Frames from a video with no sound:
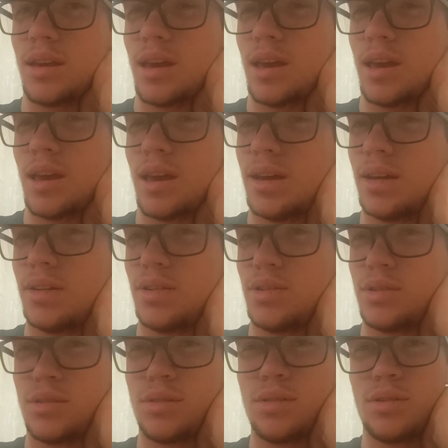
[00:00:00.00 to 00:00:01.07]
And
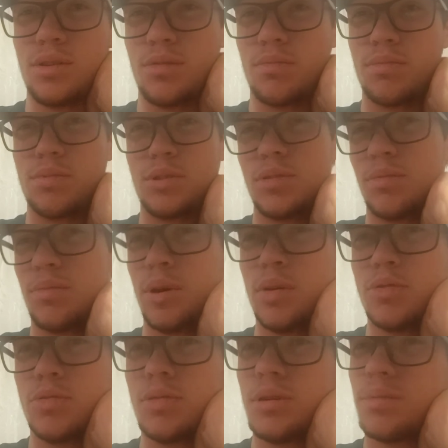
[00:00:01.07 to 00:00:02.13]
you're
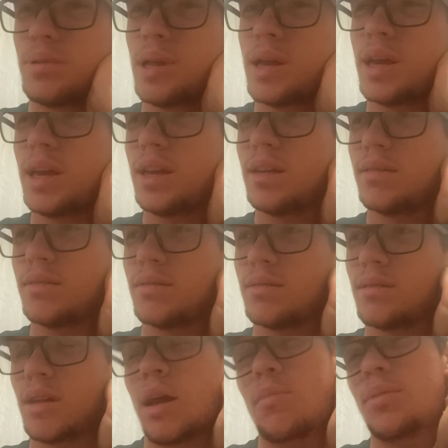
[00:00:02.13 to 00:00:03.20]
supposedly playing,
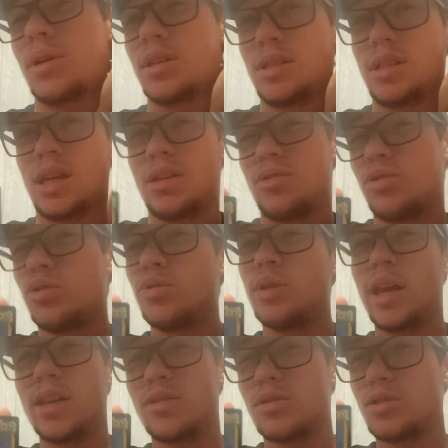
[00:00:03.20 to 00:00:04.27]
I'm going to say 2
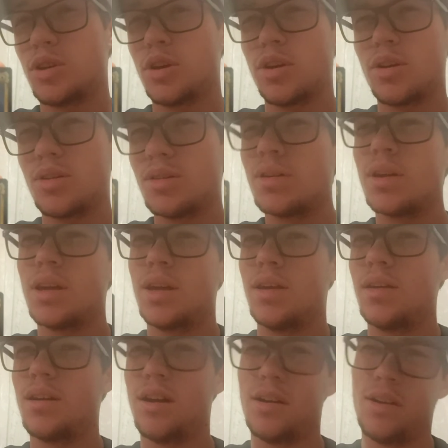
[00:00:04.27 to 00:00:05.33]
lands a turn
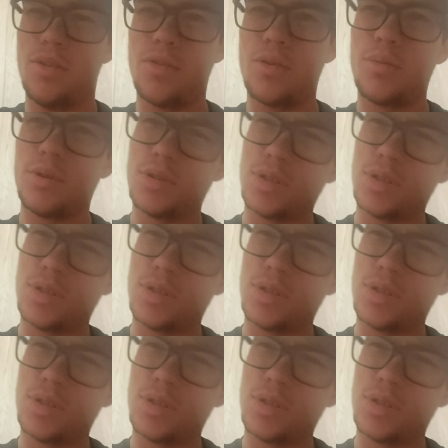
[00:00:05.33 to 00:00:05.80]
on a normal